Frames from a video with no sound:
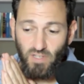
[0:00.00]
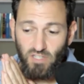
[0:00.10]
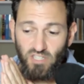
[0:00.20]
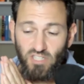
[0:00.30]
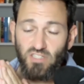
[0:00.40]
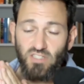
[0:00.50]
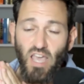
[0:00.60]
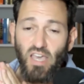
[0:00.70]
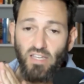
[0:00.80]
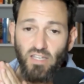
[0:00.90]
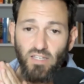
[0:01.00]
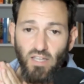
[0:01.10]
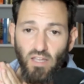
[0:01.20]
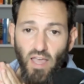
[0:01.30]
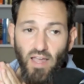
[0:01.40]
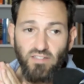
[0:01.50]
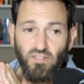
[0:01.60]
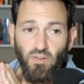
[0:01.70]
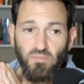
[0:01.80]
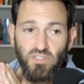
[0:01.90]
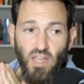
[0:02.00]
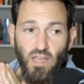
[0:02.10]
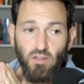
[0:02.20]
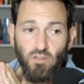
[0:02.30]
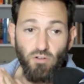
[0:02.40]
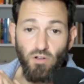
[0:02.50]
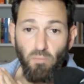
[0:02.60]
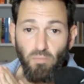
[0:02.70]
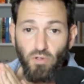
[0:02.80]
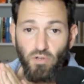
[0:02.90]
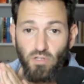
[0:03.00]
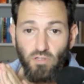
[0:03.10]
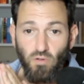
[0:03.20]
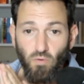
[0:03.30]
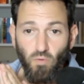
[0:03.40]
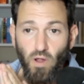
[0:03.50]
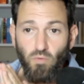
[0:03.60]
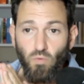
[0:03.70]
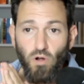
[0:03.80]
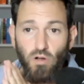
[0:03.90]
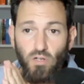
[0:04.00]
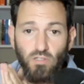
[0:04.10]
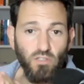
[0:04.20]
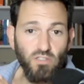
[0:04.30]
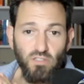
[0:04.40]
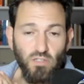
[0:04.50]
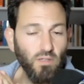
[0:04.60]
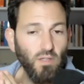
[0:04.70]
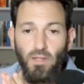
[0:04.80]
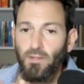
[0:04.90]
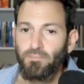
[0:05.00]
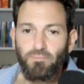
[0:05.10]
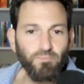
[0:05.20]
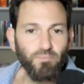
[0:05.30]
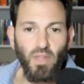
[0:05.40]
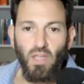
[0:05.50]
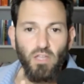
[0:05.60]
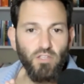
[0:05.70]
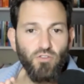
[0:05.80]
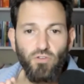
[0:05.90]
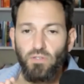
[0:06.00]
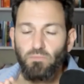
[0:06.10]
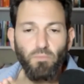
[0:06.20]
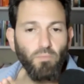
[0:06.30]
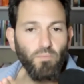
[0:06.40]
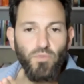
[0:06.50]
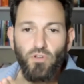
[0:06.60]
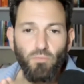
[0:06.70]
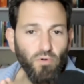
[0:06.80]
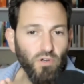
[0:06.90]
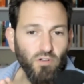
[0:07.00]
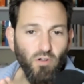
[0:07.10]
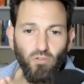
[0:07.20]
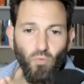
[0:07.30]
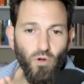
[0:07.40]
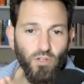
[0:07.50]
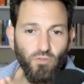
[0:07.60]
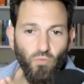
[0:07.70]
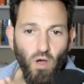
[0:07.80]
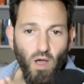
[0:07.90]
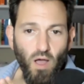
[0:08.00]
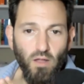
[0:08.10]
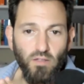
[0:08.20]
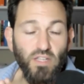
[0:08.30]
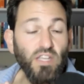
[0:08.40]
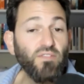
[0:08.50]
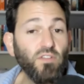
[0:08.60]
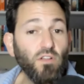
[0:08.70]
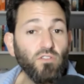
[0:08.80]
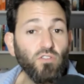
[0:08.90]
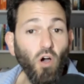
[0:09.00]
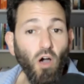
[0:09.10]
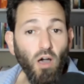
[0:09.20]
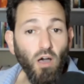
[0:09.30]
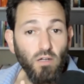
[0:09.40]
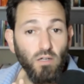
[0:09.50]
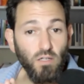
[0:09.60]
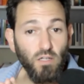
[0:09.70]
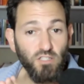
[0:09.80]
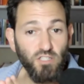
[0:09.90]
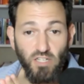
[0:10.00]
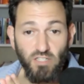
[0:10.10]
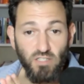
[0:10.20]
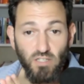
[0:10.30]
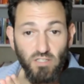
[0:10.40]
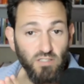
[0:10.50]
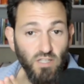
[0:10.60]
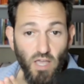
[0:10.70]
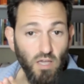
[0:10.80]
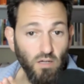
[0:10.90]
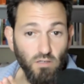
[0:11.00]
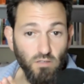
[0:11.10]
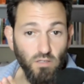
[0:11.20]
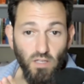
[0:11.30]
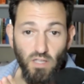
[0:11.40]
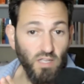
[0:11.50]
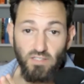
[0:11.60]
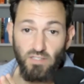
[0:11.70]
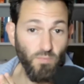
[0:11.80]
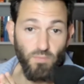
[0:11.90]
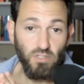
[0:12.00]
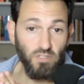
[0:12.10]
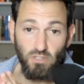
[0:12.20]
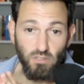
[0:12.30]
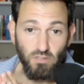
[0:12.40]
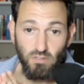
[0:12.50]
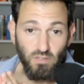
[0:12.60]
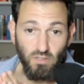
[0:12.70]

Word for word: she's taking it as if I'm saying you're not putting in the right work and this. You can put in all the work you want. Even a dog chasing its tail is ambitious.